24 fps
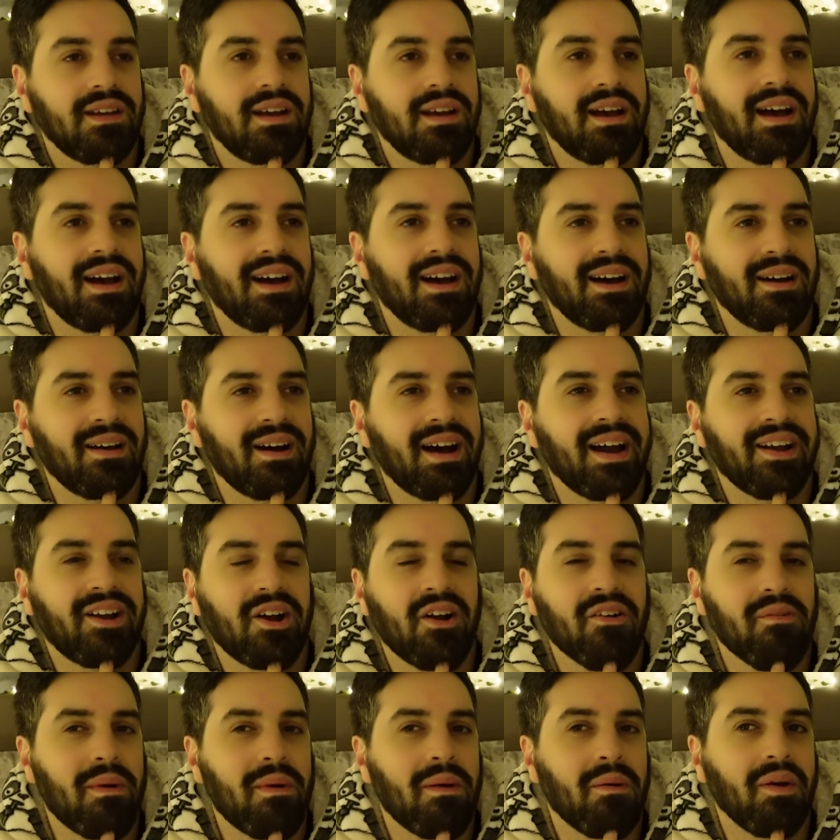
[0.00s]
Uh, I
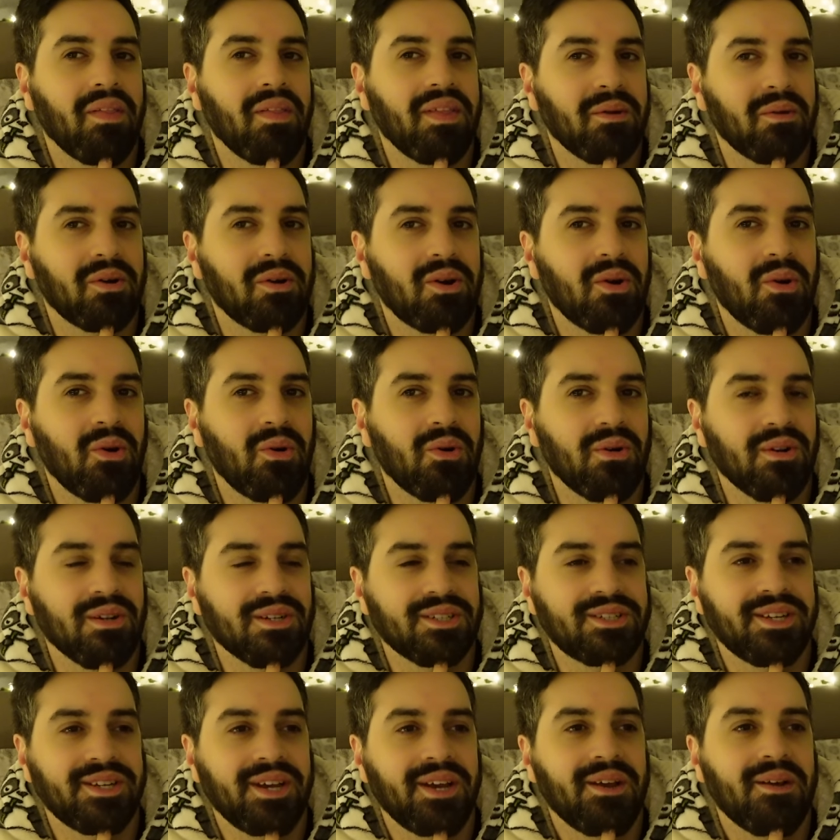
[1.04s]
can't remember what they were
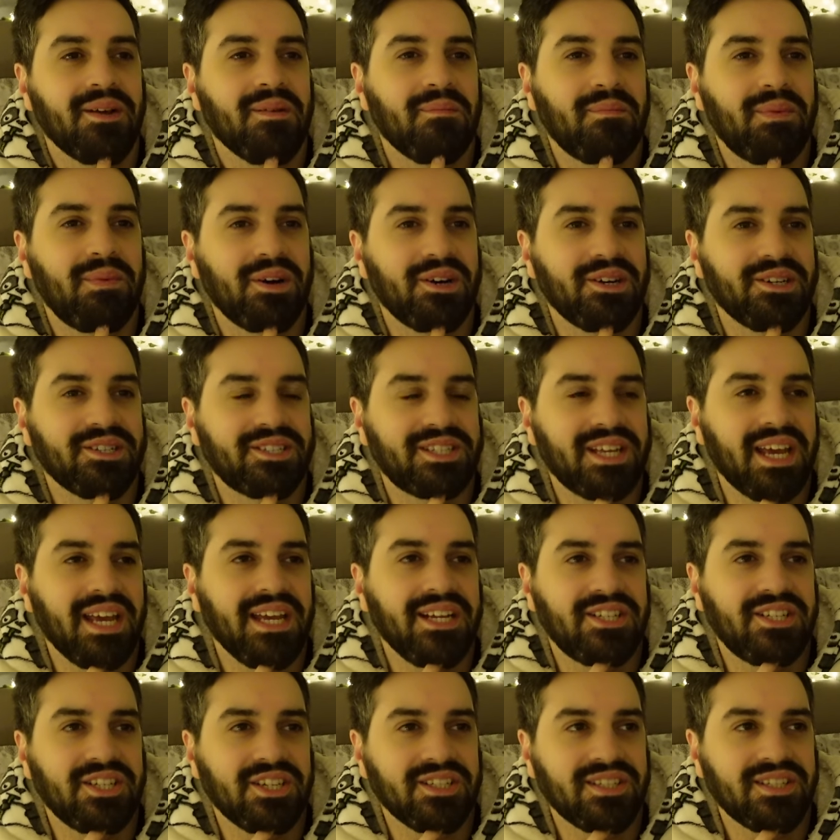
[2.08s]
called but
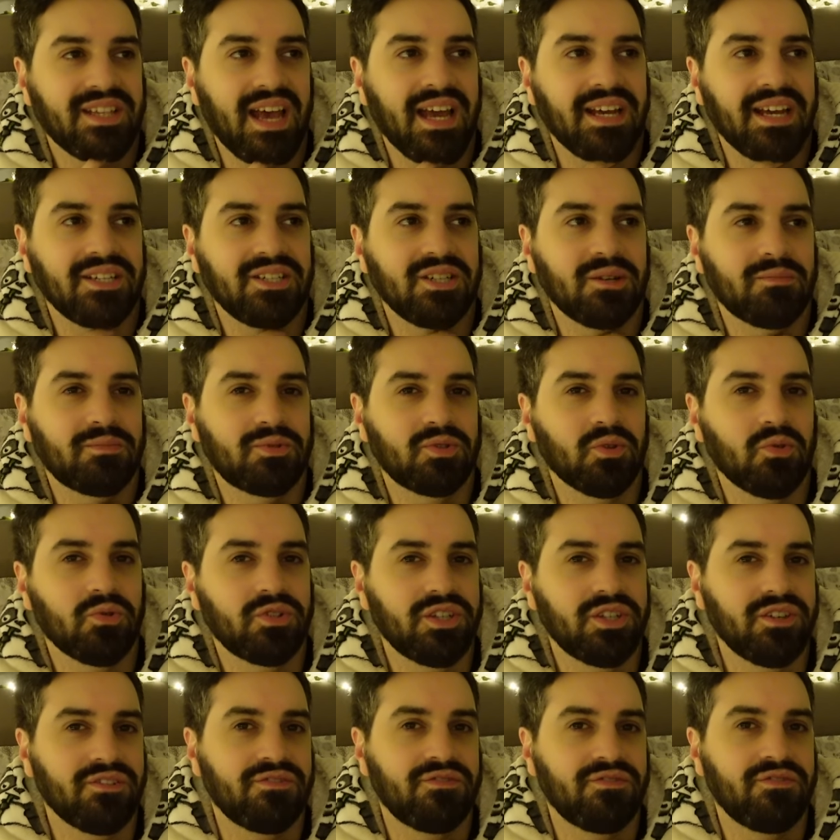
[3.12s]
he does end up sort
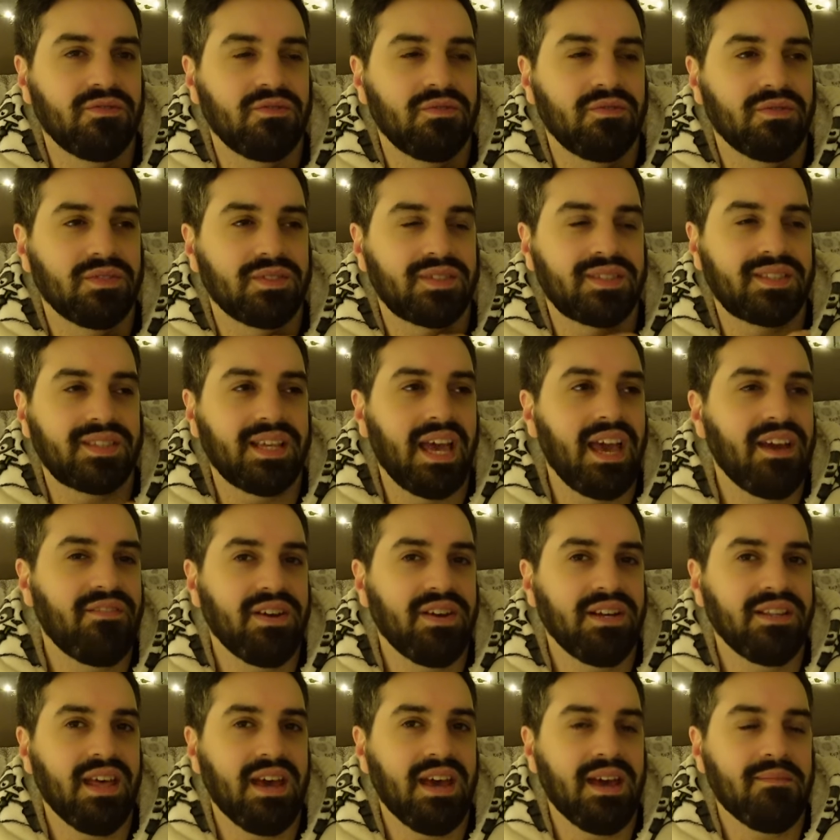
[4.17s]
of
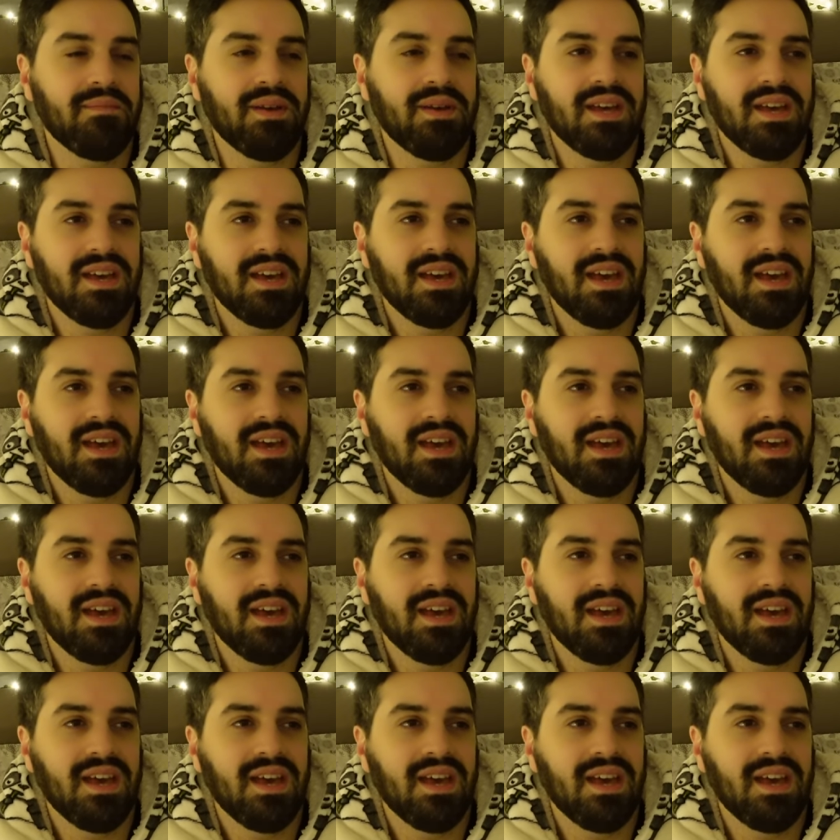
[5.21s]
saving them